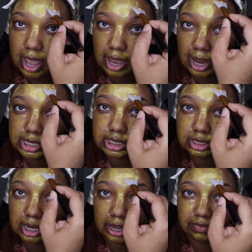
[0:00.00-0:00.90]
And that's
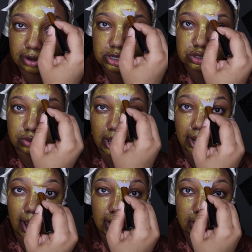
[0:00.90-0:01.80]
like very true.
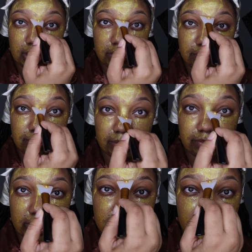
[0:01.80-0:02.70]
Like, I love my
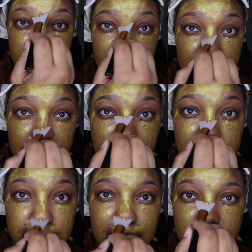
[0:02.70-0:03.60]
friends and everything like that, but
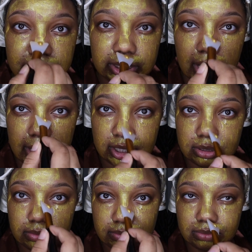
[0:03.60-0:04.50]
sometimes it'd be like,
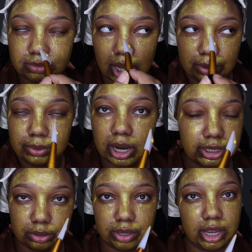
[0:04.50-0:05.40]

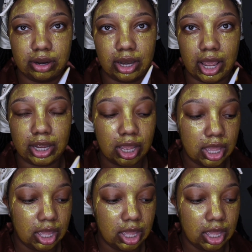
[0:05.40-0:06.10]
I don't care. Like,